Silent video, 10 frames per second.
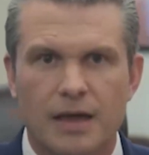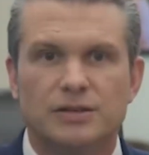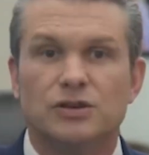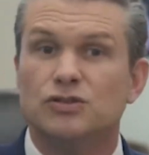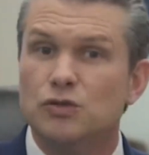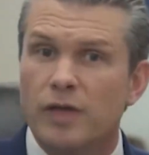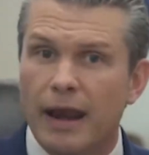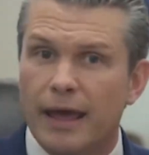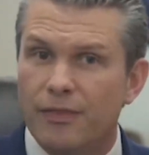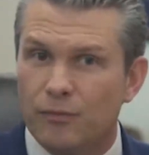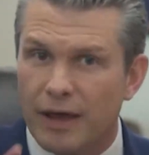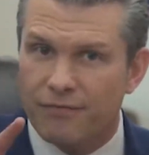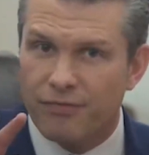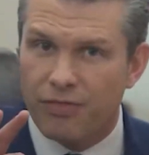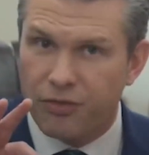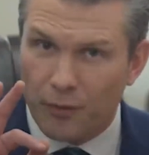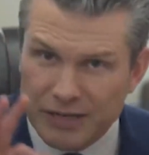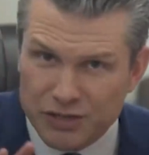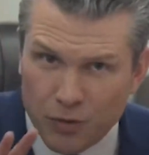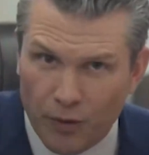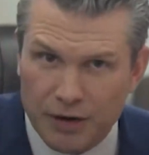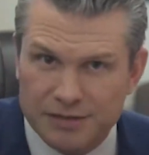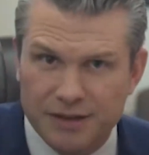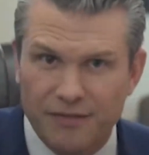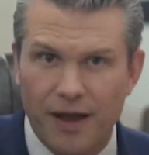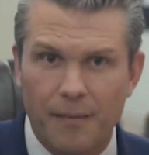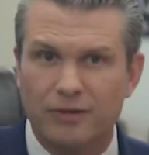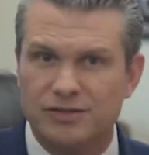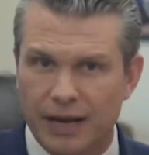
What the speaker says: So to that end, we have 3 stories that have come out,